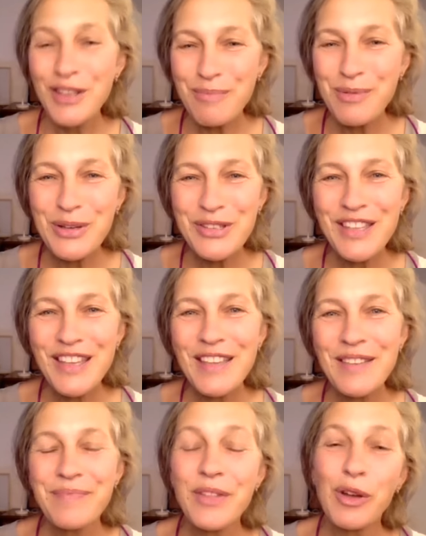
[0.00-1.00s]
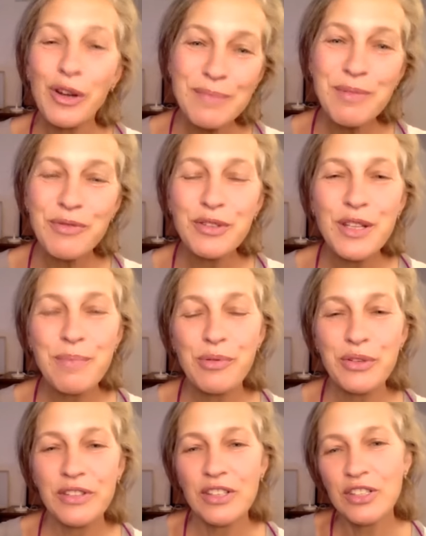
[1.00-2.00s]
on her birthday or right before
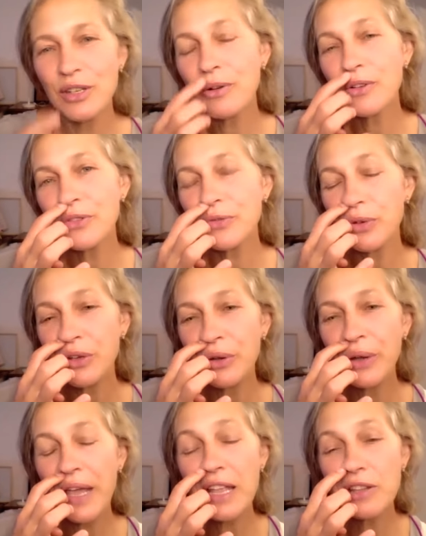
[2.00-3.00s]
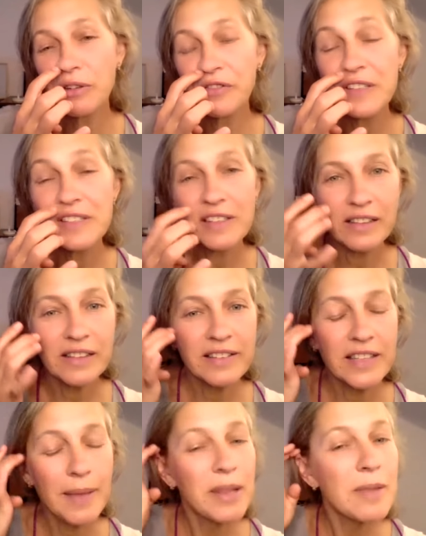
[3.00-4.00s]
that birthday, she goes for her annual physical
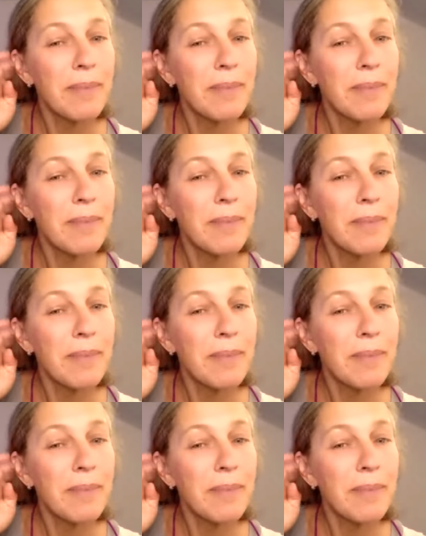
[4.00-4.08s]
exam.